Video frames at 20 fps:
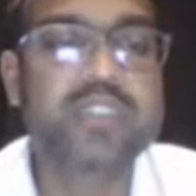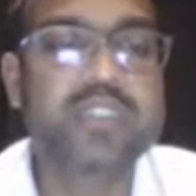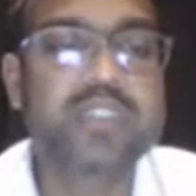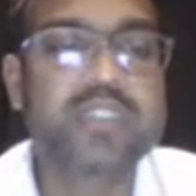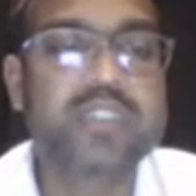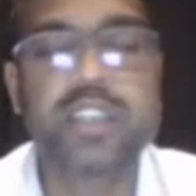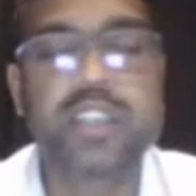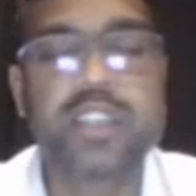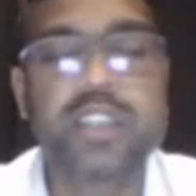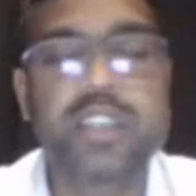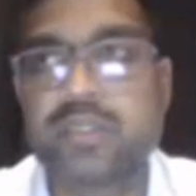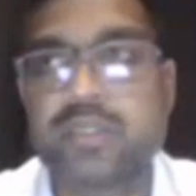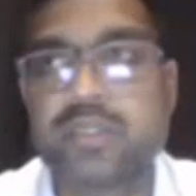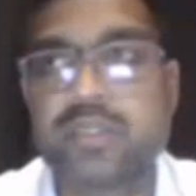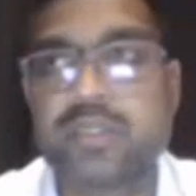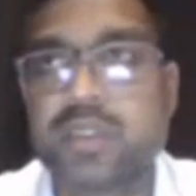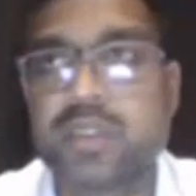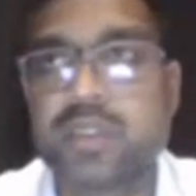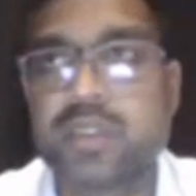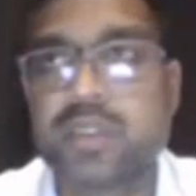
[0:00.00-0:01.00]

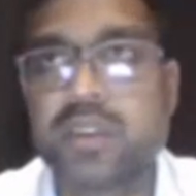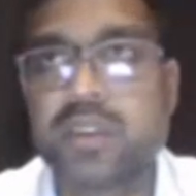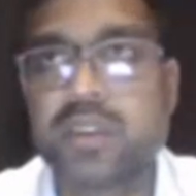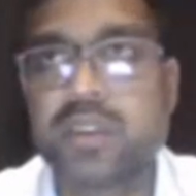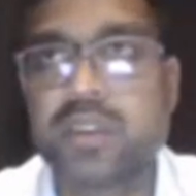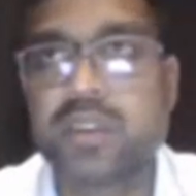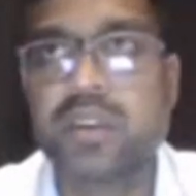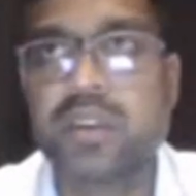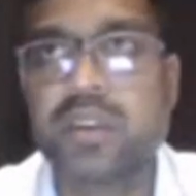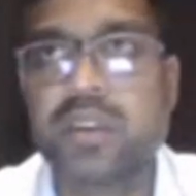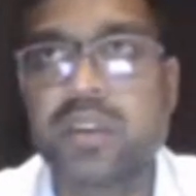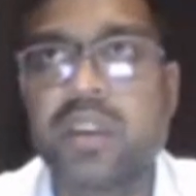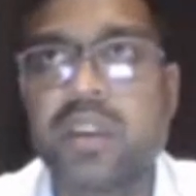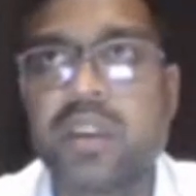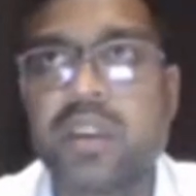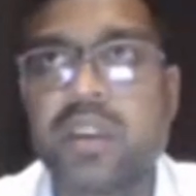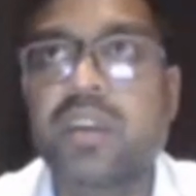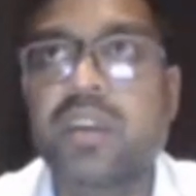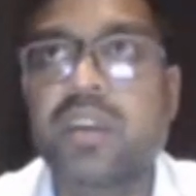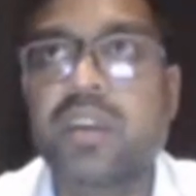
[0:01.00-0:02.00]
experience.
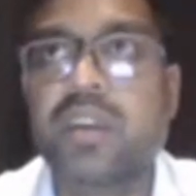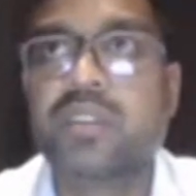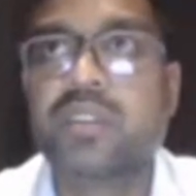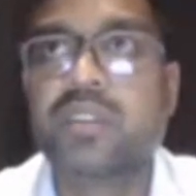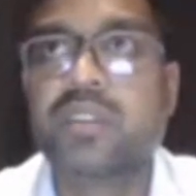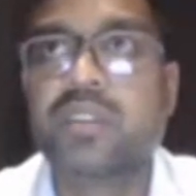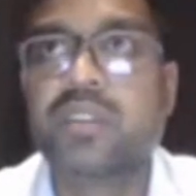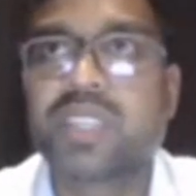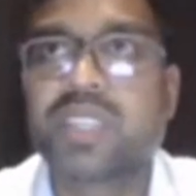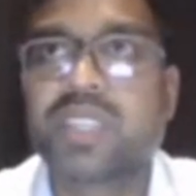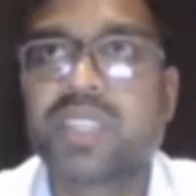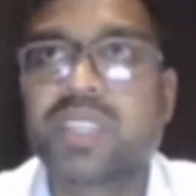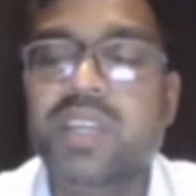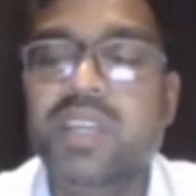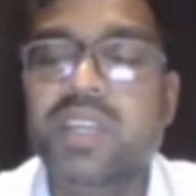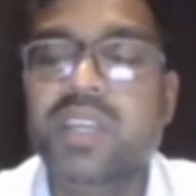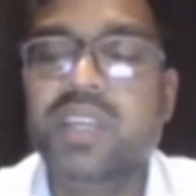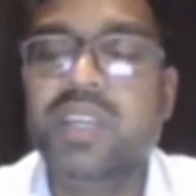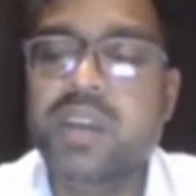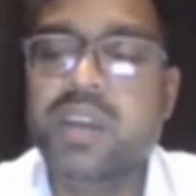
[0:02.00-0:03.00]
So
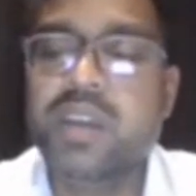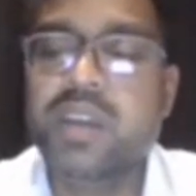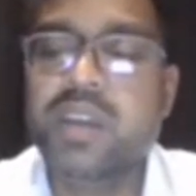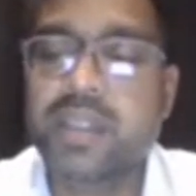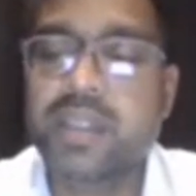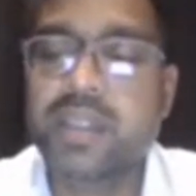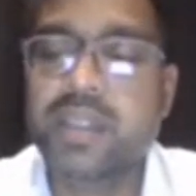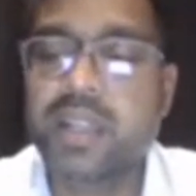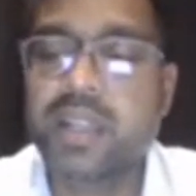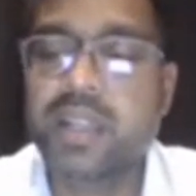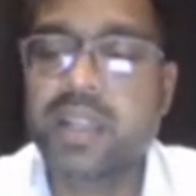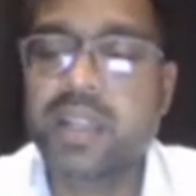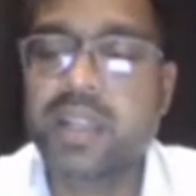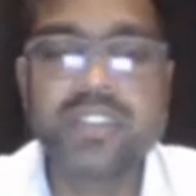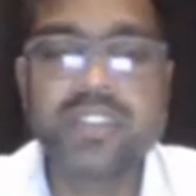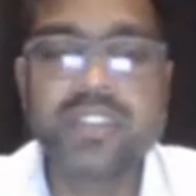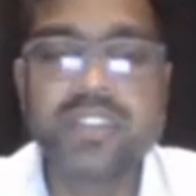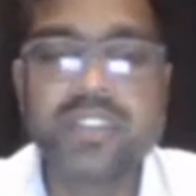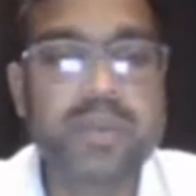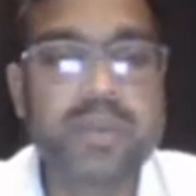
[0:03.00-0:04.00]
third ethical
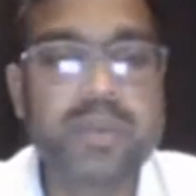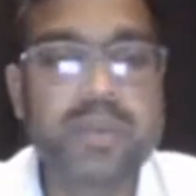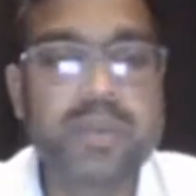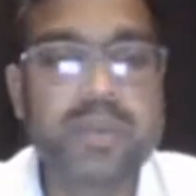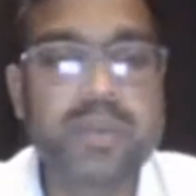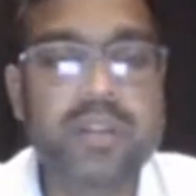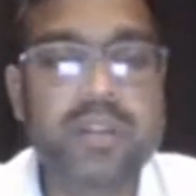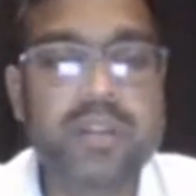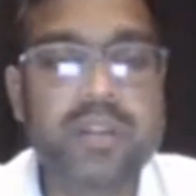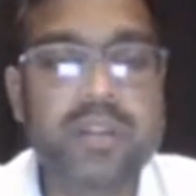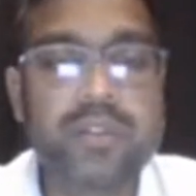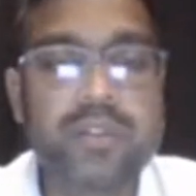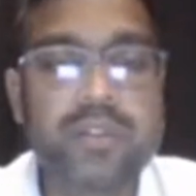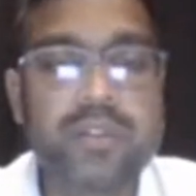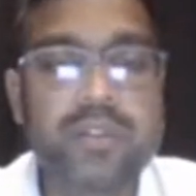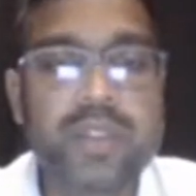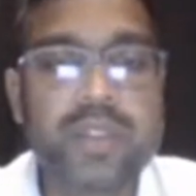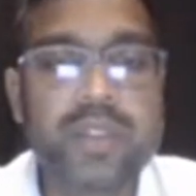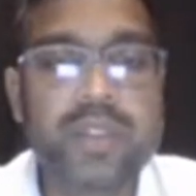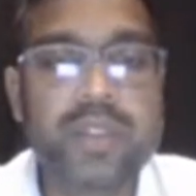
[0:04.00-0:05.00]
principle
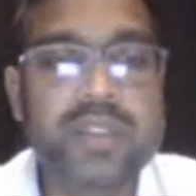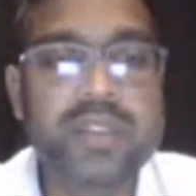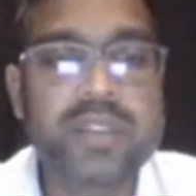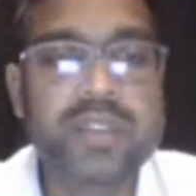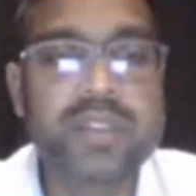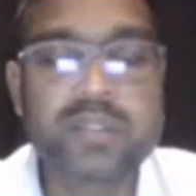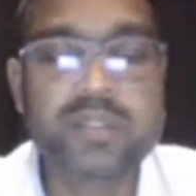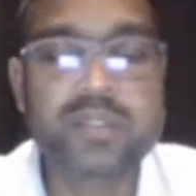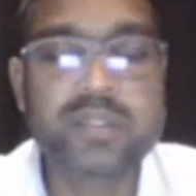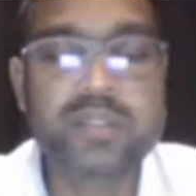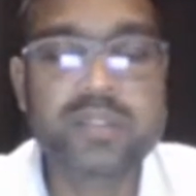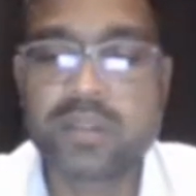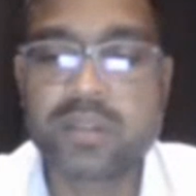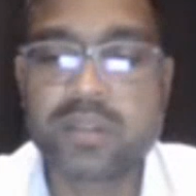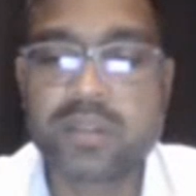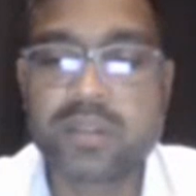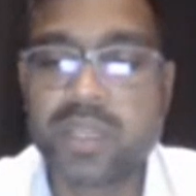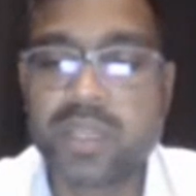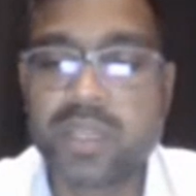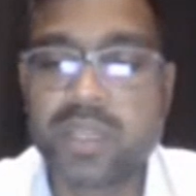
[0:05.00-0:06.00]
is
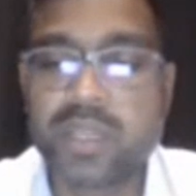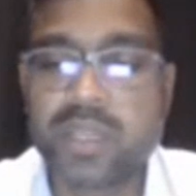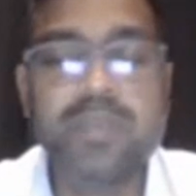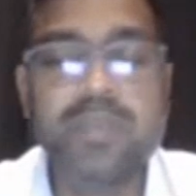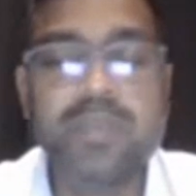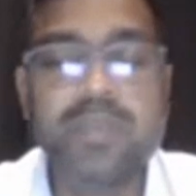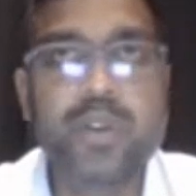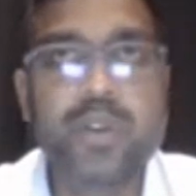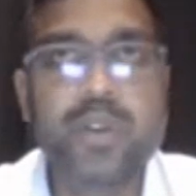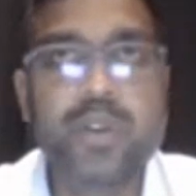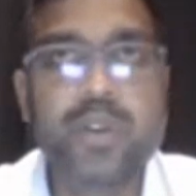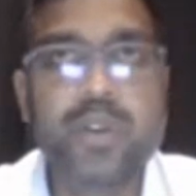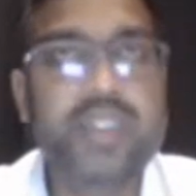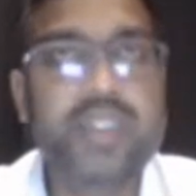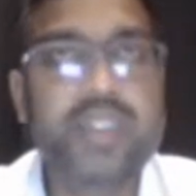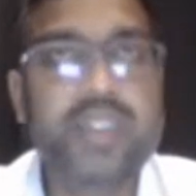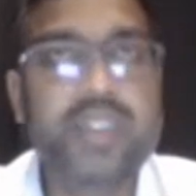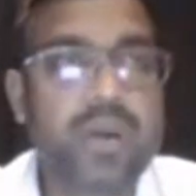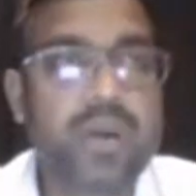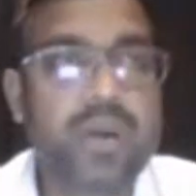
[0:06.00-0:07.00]
to keep your
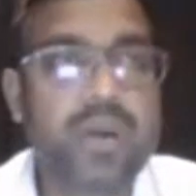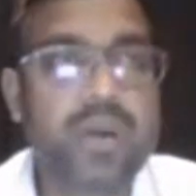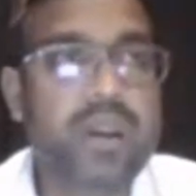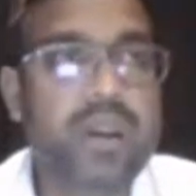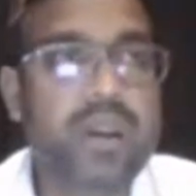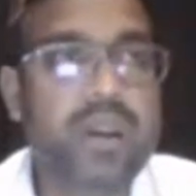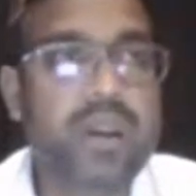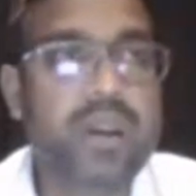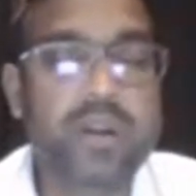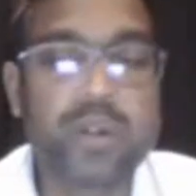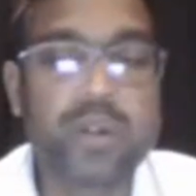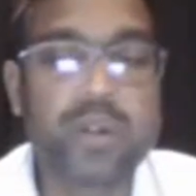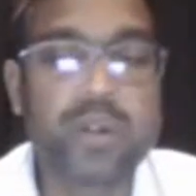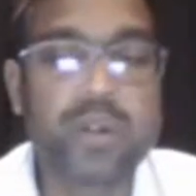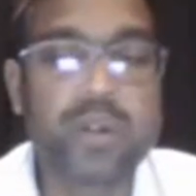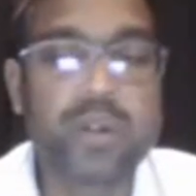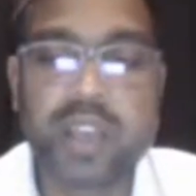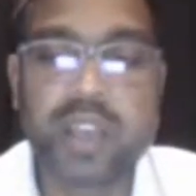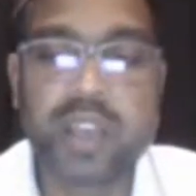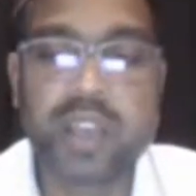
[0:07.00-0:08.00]
knowledge
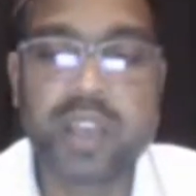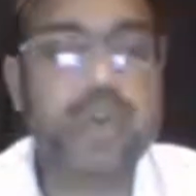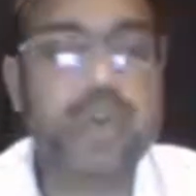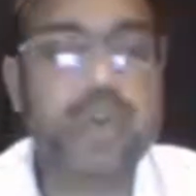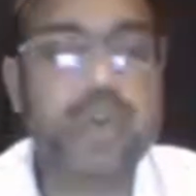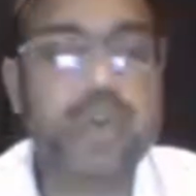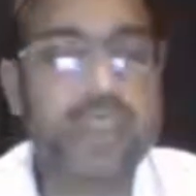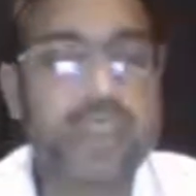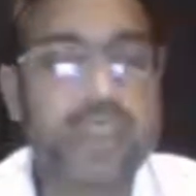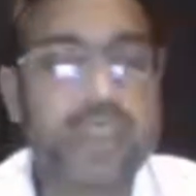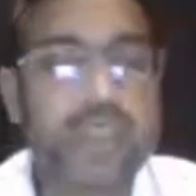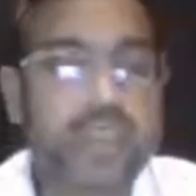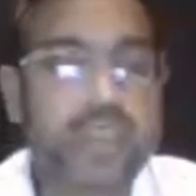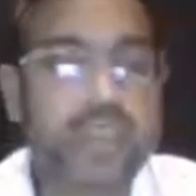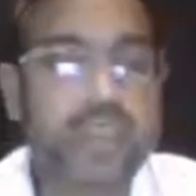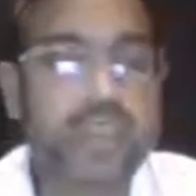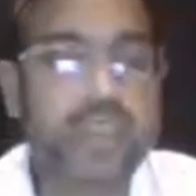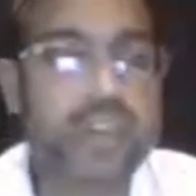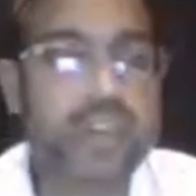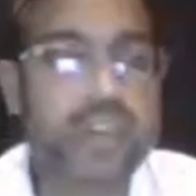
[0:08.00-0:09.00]
up to date.
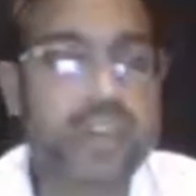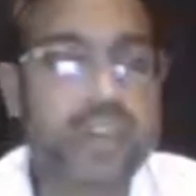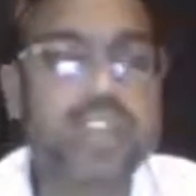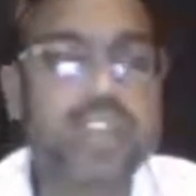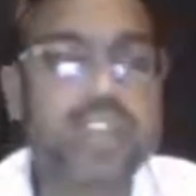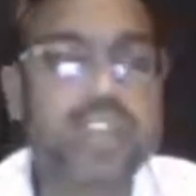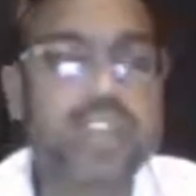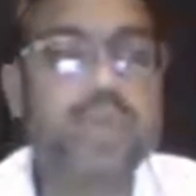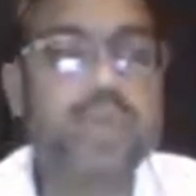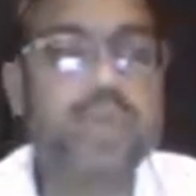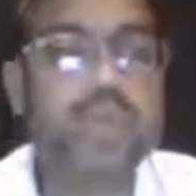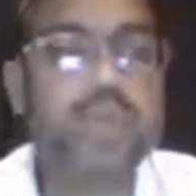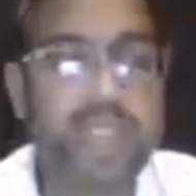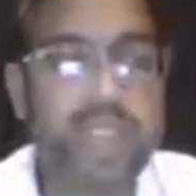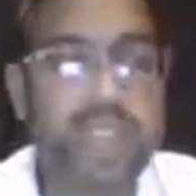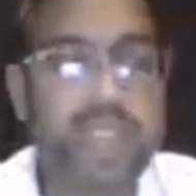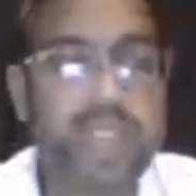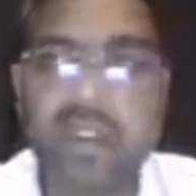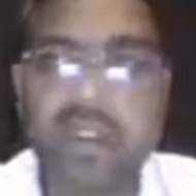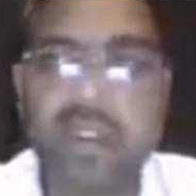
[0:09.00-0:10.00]
Your knowledge should be
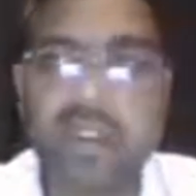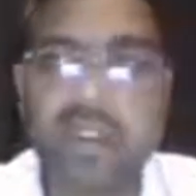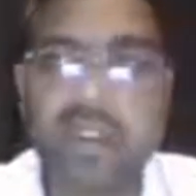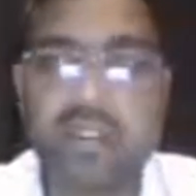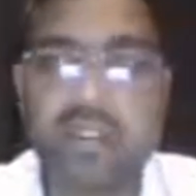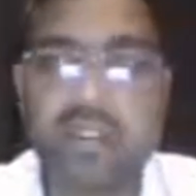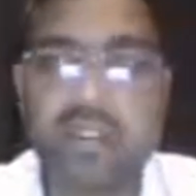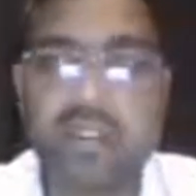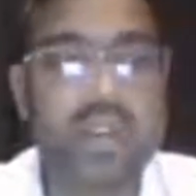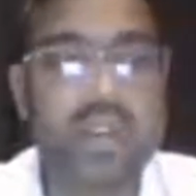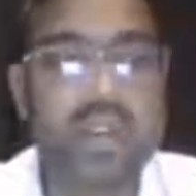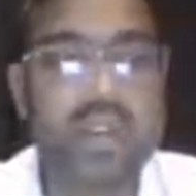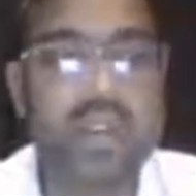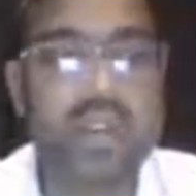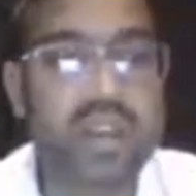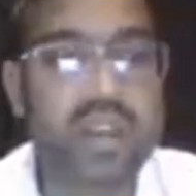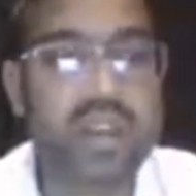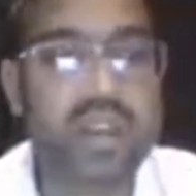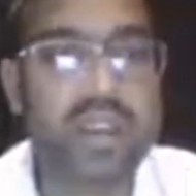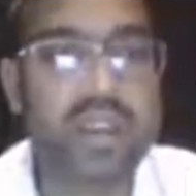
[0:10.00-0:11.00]
updated
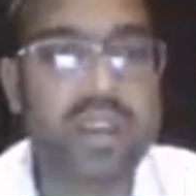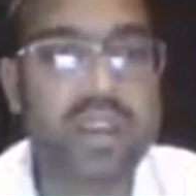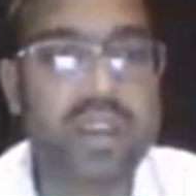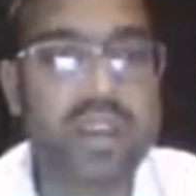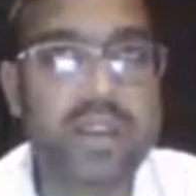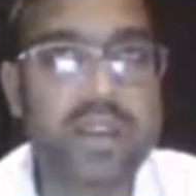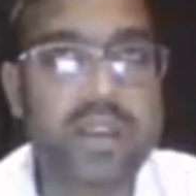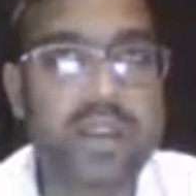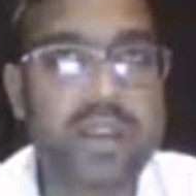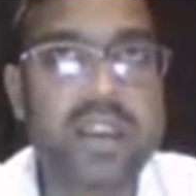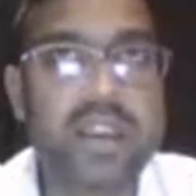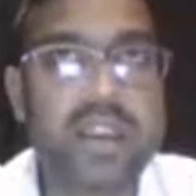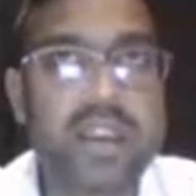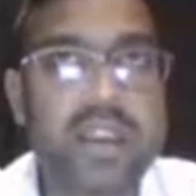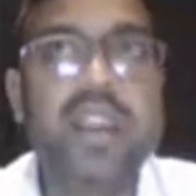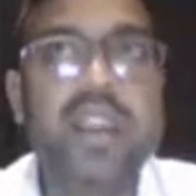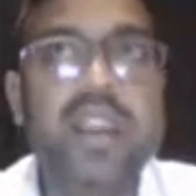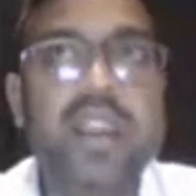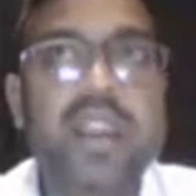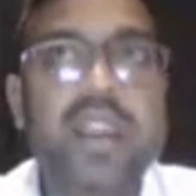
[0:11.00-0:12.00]
regularly.
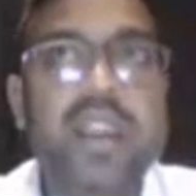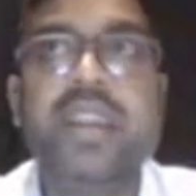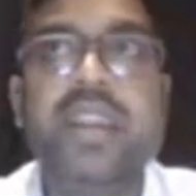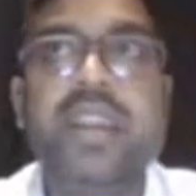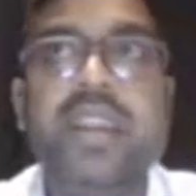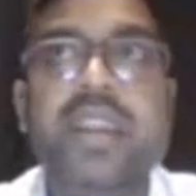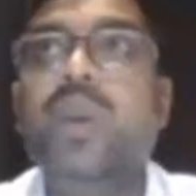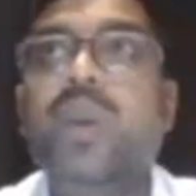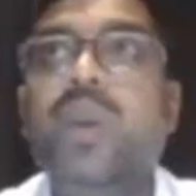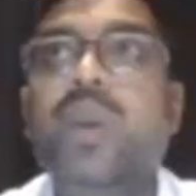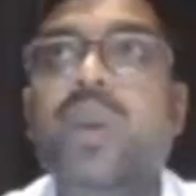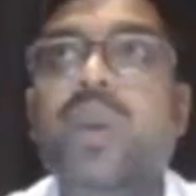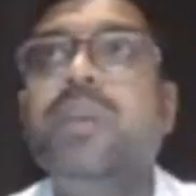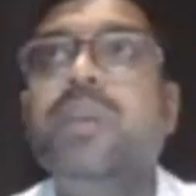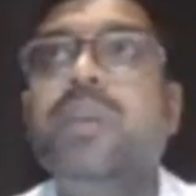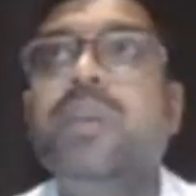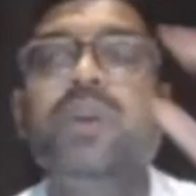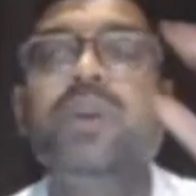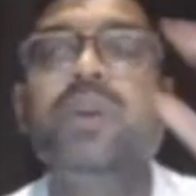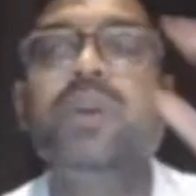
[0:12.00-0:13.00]
Due care
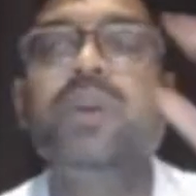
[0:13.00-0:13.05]
means